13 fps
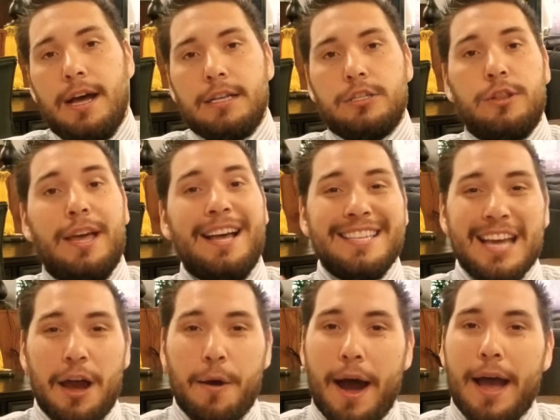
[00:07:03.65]
So that's
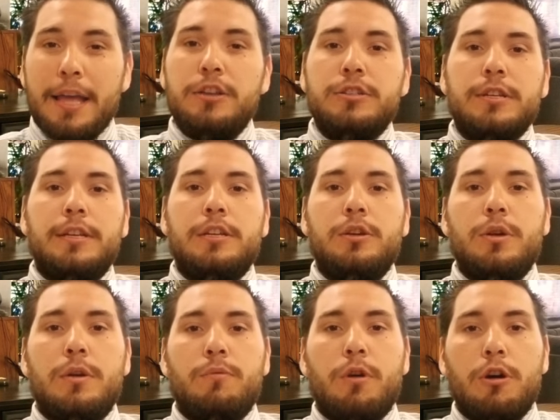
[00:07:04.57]
how I usually do
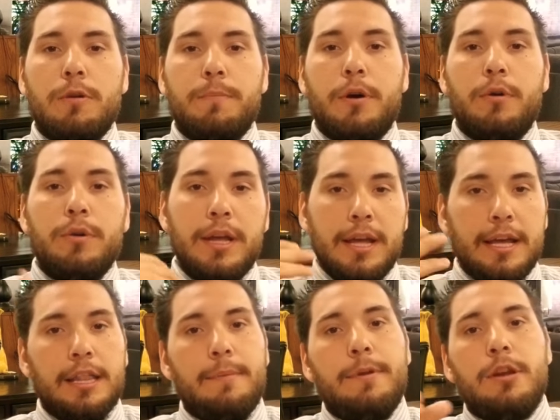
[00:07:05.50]
heroic mode.
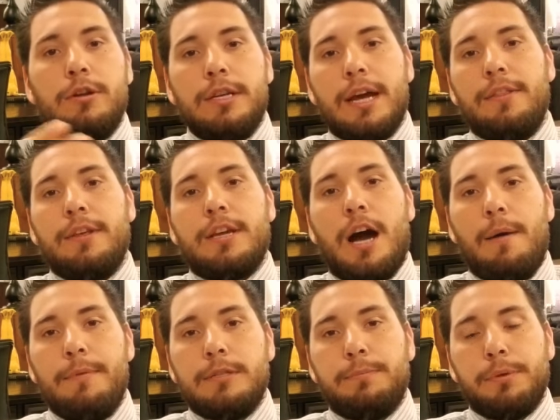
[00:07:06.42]
Let me know down in the
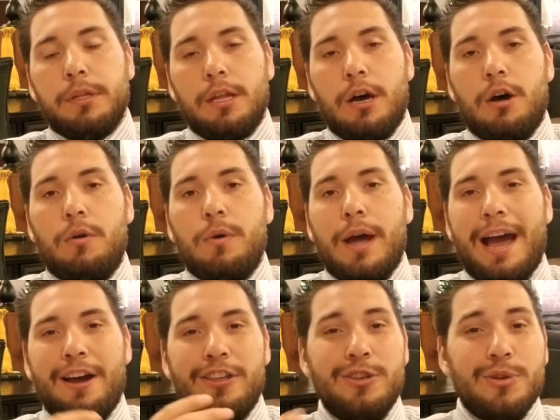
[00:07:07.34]
comments below
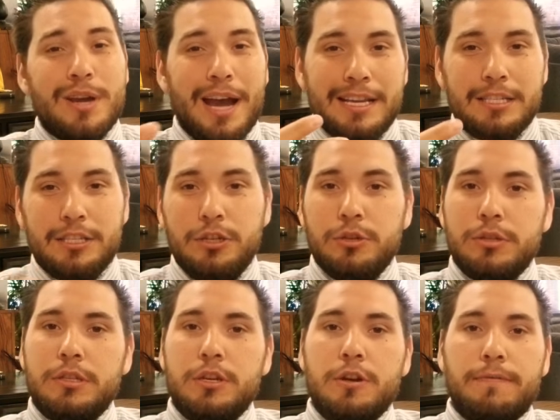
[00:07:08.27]
how you guys
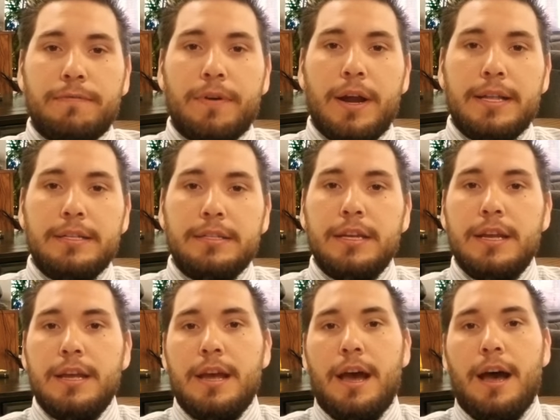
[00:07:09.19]
use your friends,
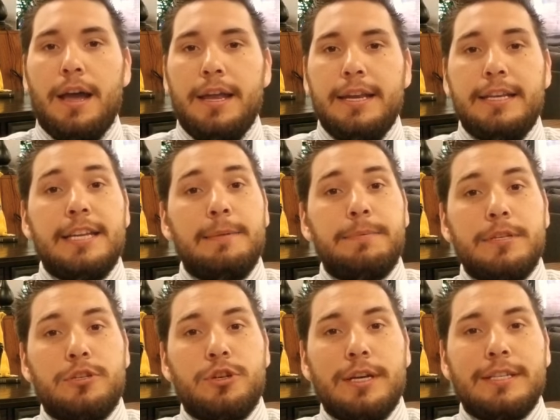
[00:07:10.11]
any tips
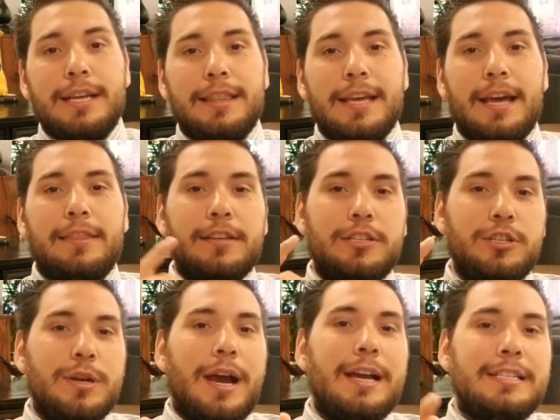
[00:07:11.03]
and tricks like that
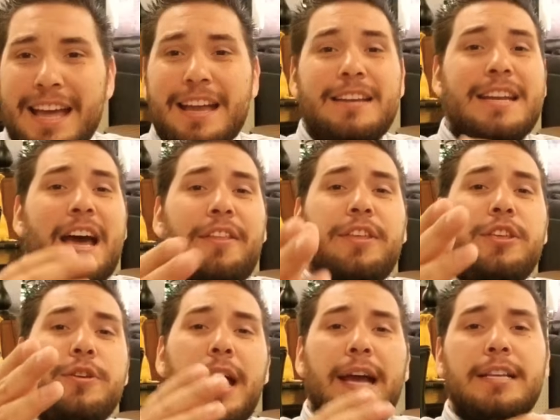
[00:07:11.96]
you guys have. Now that
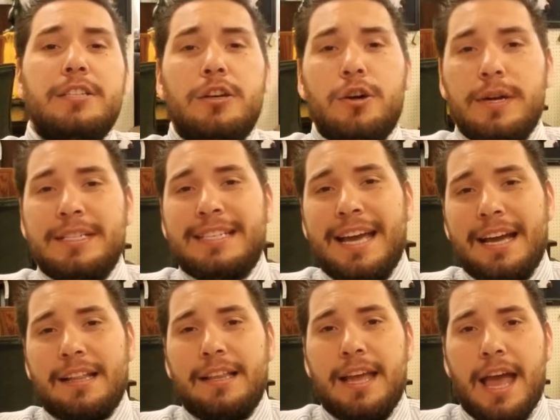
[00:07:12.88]
you guys know
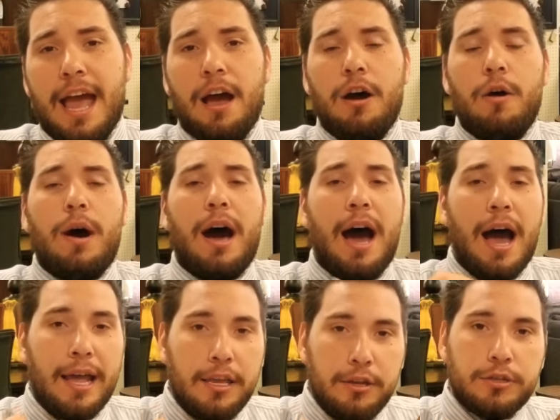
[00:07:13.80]
exactly how
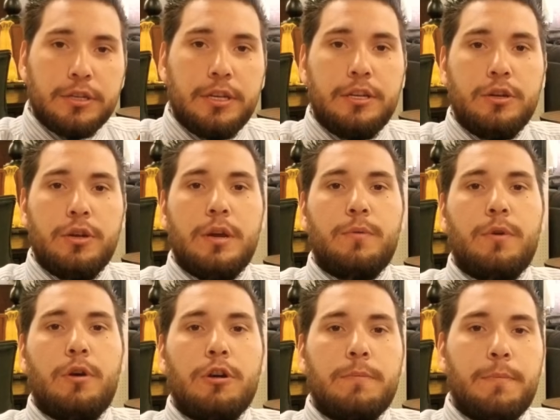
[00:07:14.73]
I usually do
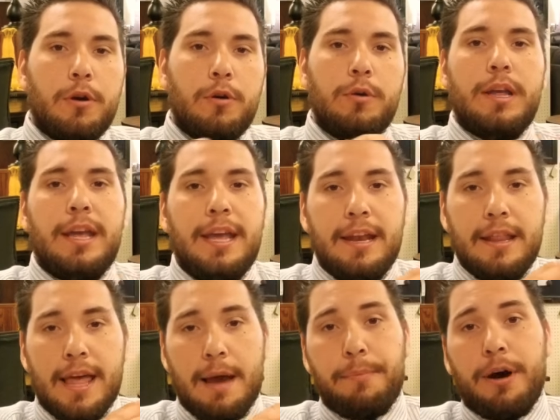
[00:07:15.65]
heroic mode
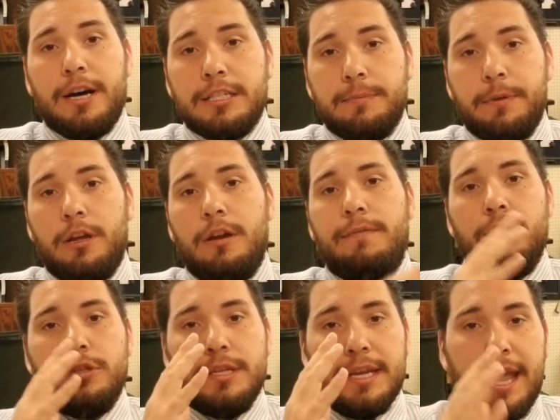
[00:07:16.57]
and that possibility of
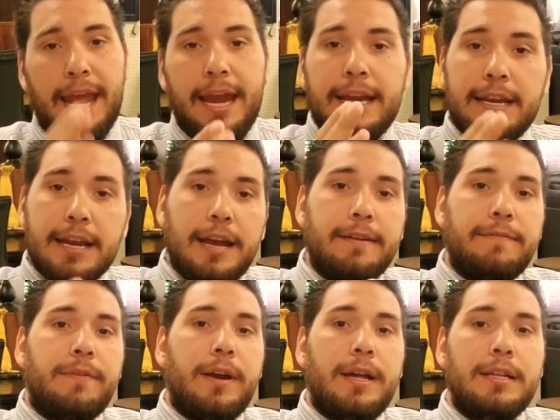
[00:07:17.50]
using 89
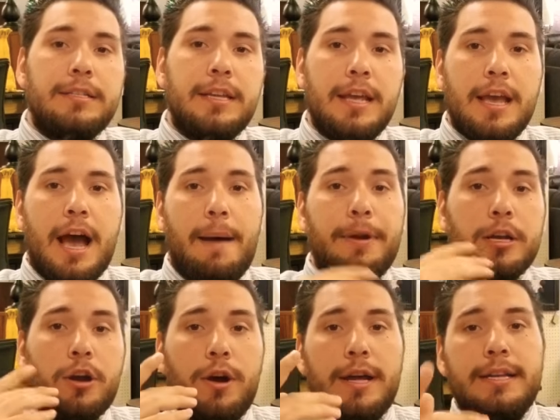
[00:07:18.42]
friends, I'm going to
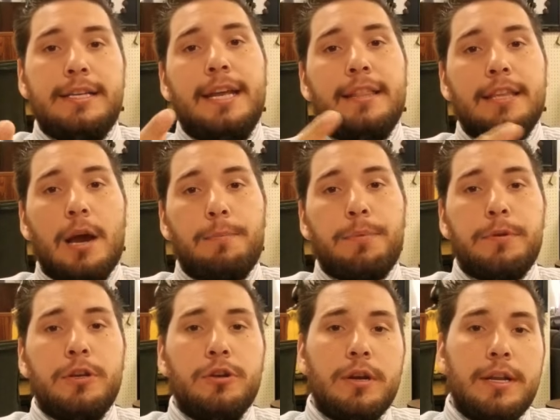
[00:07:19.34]
go ahead and take the
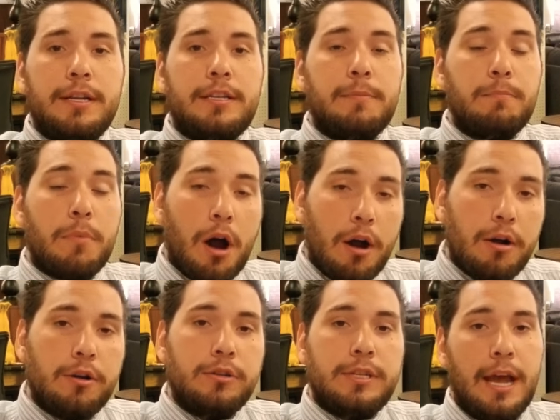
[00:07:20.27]
opportunity.
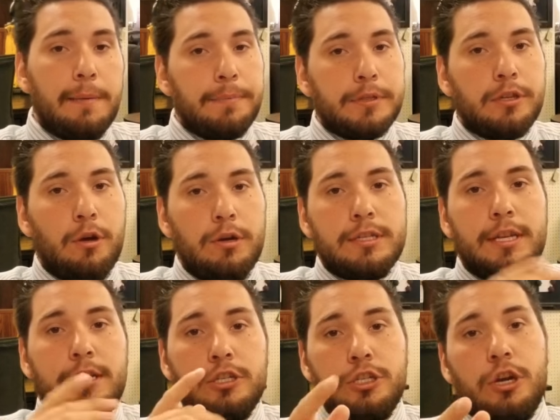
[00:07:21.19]
Tomorrow's episode is
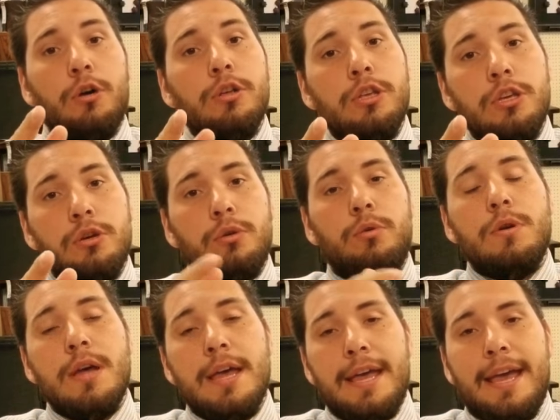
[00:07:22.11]
going to show you
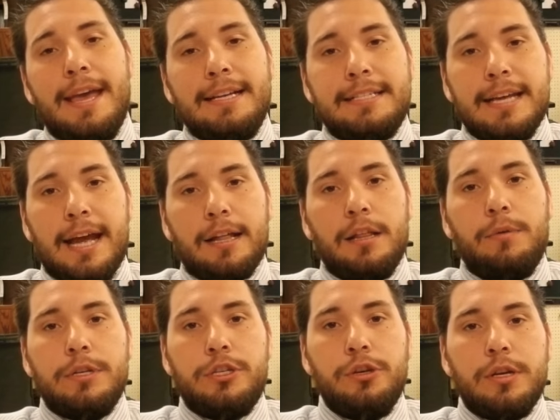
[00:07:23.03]
exactly
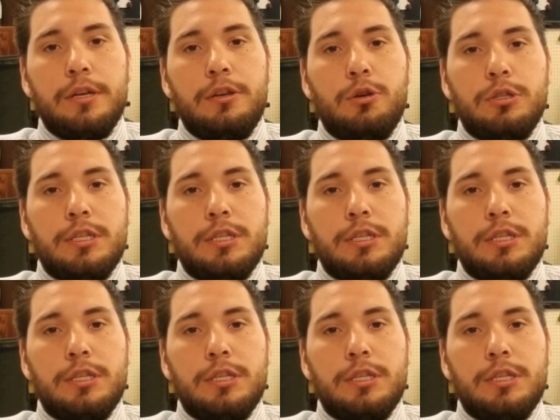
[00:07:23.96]
what you can do.